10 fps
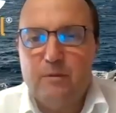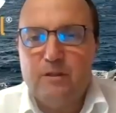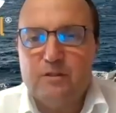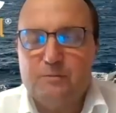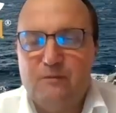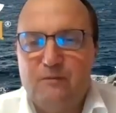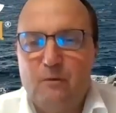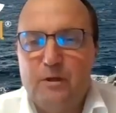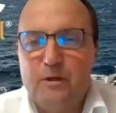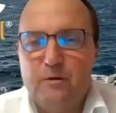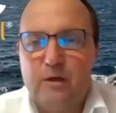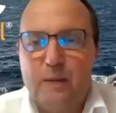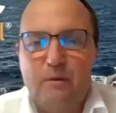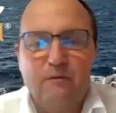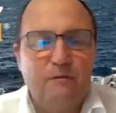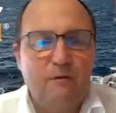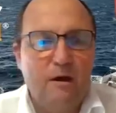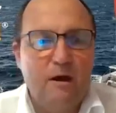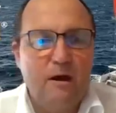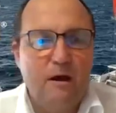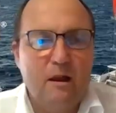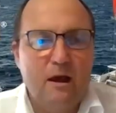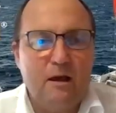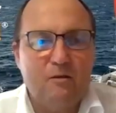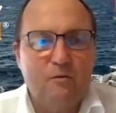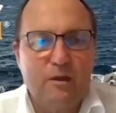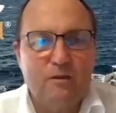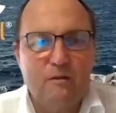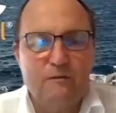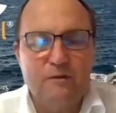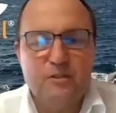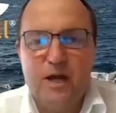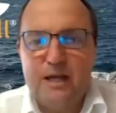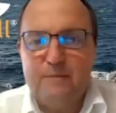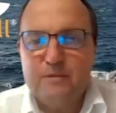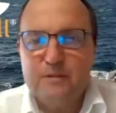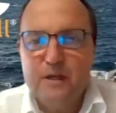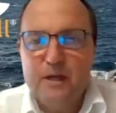but just before we do, a couple of last questions for James.